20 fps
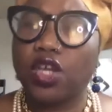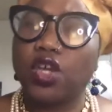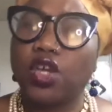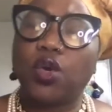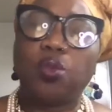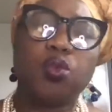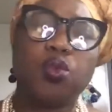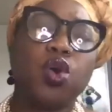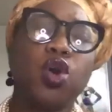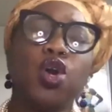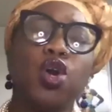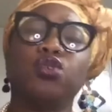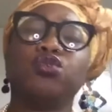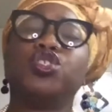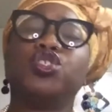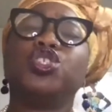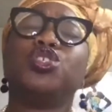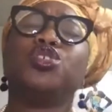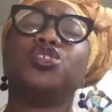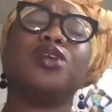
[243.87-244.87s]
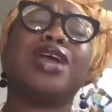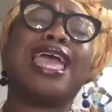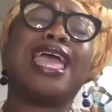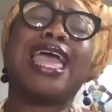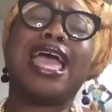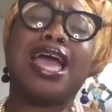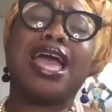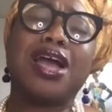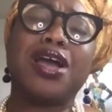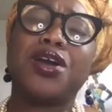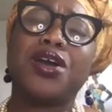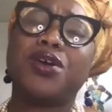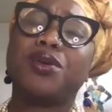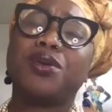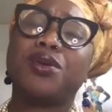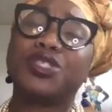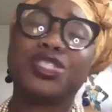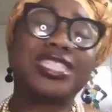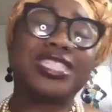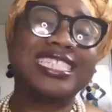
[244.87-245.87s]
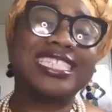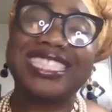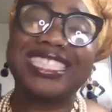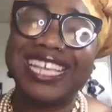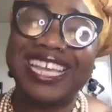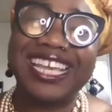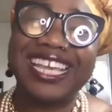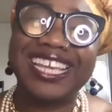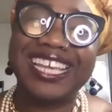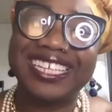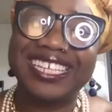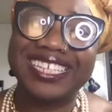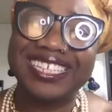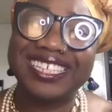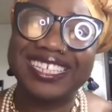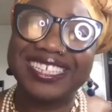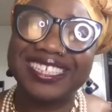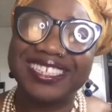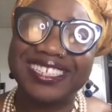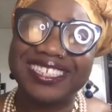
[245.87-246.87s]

Won't you help to sing